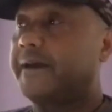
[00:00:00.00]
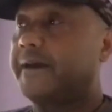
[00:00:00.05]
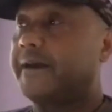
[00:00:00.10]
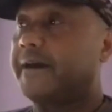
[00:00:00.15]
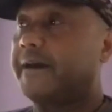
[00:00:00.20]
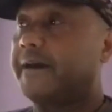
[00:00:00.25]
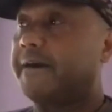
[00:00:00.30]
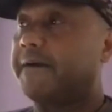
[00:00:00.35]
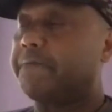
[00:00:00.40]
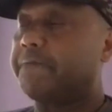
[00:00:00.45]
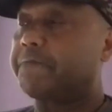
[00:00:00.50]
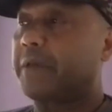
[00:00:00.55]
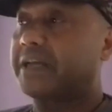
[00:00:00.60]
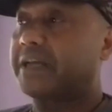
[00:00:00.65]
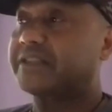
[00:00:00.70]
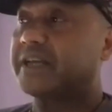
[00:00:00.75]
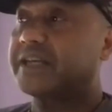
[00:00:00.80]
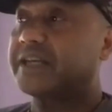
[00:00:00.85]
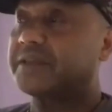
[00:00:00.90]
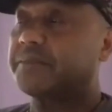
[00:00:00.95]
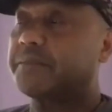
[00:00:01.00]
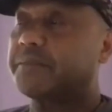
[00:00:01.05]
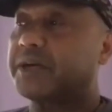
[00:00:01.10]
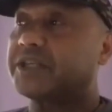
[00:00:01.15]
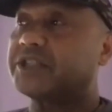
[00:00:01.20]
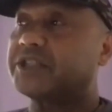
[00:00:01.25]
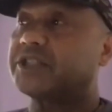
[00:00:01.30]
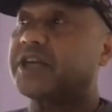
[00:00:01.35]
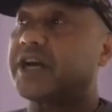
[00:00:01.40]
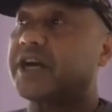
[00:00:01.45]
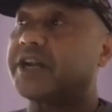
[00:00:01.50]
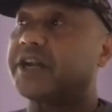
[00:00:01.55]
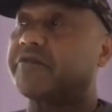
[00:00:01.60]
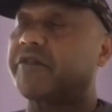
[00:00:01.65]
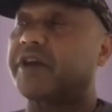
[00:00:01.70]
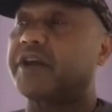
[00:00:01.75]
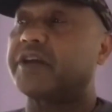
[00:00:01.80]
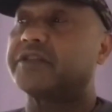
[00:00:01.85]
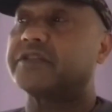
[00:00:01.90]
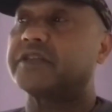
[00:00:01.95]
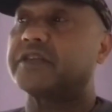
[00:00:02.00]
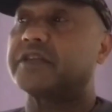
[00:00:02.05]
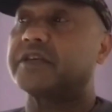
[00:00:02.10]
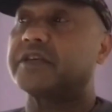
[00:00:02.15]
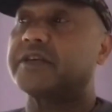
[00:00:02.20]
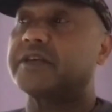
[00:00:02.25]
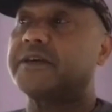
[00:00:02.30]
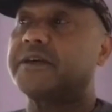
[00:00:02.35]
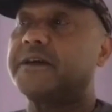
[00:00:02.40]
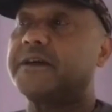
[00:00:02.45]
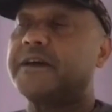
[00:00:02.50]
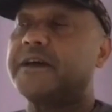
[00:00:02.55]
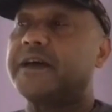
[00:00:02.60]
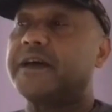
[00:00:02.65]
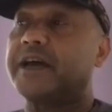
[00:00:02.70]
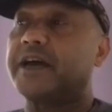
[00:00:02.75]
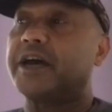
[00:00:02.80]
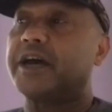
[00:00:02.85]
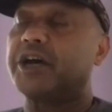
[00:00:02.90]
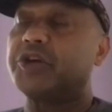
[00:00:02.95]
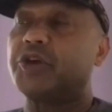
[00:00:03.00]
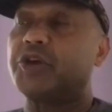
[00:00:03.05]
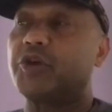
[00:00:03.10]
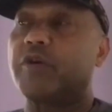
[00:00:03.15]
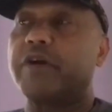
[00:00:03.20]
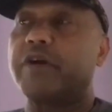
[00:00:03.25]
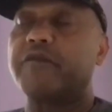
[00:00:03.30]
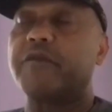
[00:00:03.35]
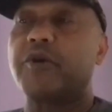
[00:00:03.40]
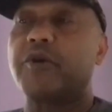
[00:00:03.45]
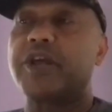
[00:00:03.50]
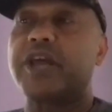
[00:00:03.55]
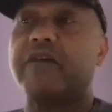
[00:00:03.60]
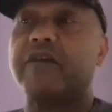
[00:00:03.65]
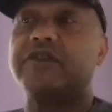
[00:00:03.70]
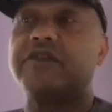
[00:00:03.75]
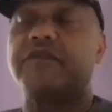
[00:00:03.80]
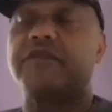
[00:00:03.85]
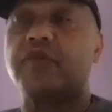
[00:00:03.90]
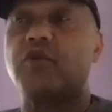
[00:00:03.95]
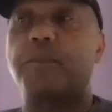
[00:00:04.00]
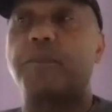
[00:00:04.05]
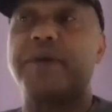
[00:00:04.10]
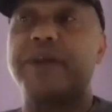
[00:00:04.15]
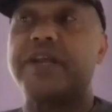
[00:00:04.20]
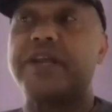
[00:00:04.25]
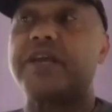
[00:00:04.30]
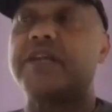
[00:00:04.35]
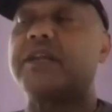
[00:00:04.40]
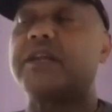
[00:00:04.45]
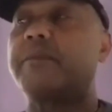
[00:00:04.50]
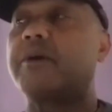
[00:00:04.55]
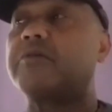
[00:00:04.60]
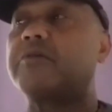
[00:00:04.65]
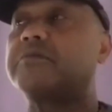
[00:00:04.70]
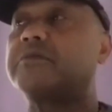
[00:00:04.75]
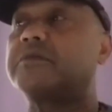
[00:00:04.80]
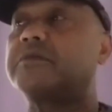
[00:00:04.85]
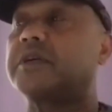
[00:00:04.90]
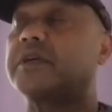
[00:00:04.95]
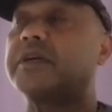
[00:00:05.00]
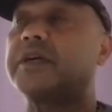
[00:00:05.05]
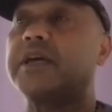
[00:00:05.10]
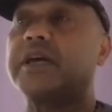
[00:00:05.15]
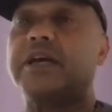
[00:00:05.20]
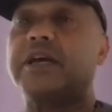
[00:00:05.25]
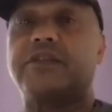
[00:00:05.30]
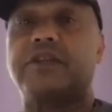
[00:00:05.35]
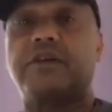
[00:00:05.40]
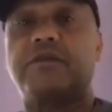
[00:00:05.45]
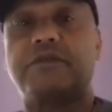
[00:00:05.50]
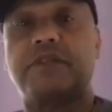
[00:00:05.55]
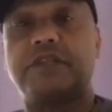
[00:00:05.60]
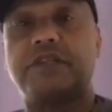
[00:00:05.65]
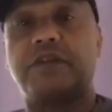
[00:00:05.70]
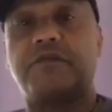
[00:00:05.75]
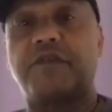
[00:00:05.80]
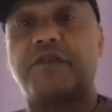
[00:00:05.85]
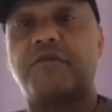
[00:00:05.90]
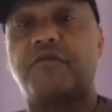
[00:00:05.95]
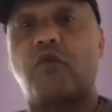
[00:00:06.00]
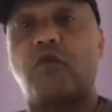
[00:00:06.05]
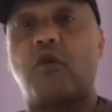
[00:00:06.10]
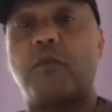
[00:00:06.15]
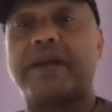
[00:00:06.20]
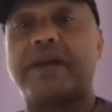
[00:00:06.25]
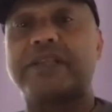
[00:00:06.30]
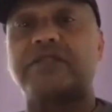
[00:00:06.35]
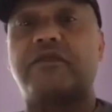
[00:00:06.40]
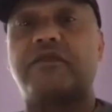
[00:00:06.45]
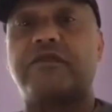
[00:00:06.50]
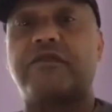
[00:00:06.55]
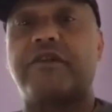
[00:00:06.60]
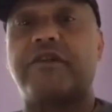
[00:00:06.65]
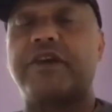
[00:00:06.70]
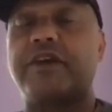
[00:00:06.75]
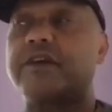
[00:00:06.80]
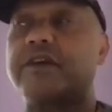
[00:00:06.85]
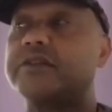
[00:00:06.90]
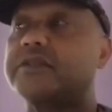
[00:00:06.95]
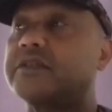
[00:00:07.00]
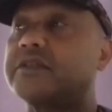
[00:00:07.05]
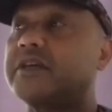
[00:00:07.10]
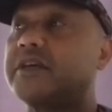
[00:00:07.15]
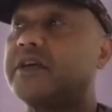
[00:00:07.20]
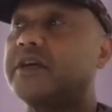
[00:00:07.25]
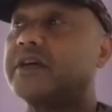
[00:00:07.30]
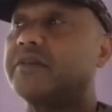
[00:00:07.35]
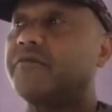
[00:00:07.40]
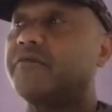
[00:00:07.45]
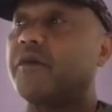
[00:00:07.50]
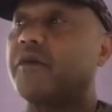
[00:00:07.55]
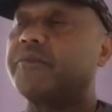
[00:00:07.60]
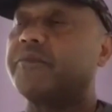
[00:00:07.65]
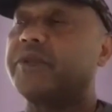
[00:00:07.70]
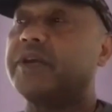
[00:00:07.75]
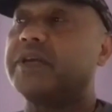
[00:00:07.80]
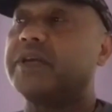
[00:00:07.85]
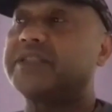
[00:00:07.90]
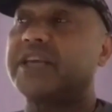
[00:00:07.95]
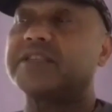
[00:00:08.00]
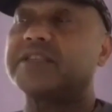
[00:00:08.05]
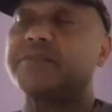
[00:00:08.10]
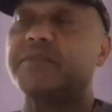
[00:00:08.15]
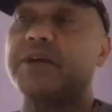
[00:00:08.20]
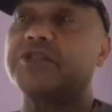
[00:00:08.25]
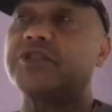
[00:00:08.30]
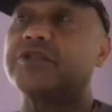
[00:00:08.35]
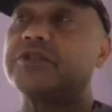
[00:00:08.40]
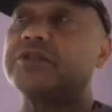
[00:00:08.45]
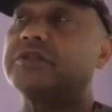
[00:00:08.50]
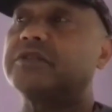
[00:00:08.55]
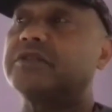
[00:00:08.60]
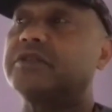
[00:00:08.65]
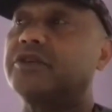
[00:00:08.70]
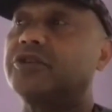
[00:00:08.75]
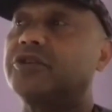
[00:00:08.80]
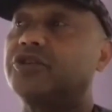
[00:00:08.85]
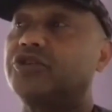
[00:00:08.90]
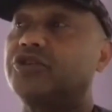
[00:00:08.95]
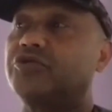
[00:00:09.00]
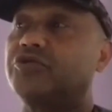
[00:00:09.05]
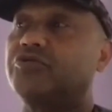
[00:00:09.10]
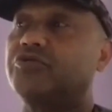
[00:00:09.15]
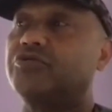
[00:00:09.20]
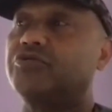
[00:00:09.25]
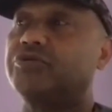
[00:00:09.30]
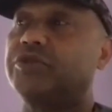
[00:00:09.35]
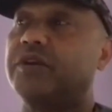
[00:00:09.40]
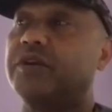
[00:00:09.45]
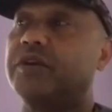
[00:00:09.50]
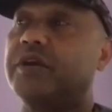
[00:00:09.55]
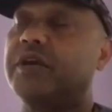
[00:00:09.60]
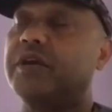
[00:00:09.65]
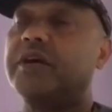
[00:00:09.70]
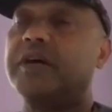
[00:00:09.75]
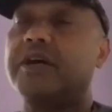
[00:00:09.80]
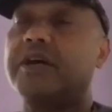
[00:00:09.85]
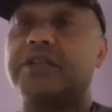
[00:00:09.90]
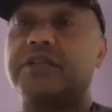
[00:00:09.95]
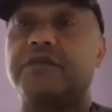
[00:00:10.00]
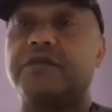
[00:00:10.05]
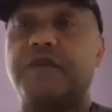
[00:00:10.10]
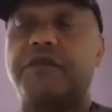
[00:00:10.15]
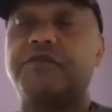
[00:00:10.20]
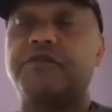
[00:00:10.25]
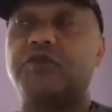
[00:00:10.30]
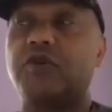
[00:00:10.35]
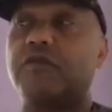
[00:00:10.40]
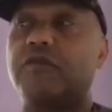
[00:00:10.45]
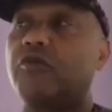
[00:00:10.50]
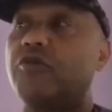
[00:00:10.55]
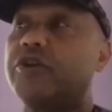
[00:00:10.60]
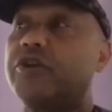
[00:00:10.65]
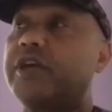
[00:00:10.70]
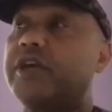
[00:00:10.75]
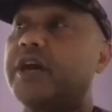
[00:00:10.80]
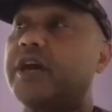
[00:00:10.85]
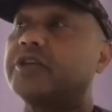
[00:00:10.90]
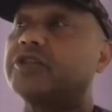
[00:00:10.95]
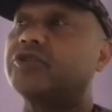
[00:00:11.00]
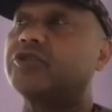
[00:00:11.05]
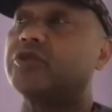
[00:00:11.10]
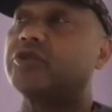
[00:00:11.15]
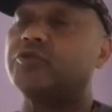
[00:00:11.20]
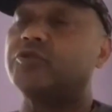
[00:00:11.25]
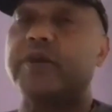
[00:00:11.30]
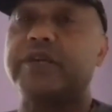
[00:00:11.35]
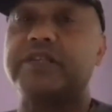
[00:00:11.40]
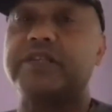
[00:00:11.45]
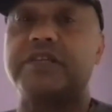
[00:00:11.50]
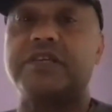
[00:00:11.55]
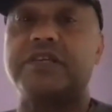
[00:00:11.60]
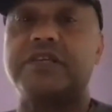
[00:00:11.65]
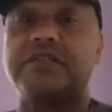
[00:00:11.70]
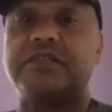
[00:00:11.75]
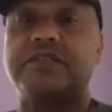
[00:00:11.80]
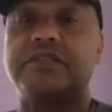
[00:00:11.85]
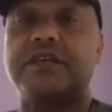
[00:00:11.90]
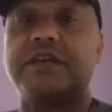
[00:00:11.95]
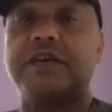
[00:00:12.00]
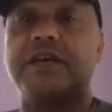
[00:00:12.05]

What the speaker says: As the Pakistani cricketer, everybody have a different opinion about the different formats of cricket, from the test matches to the 50 of ODIs to the 20s.